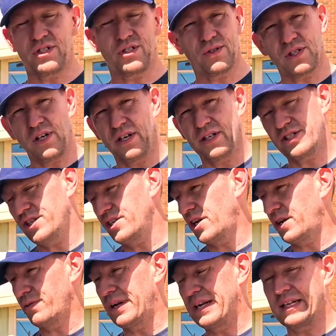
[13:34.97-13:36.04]
So as long as you're
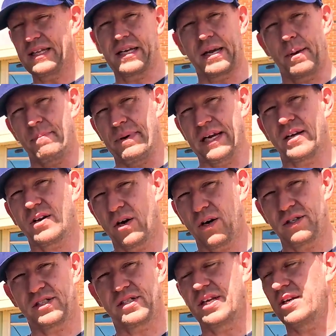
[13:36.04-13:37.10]
not running like a big
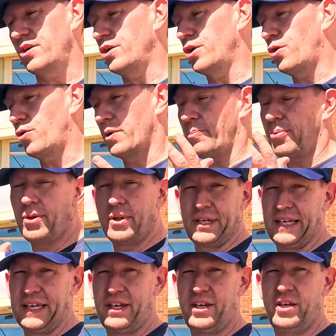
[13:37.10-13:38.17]
car stereo or
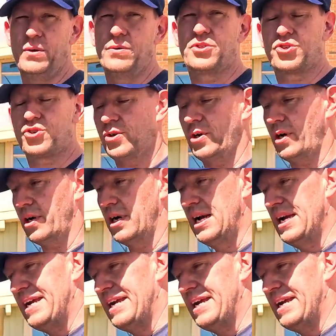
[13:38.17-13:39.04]
pulling a huge draw,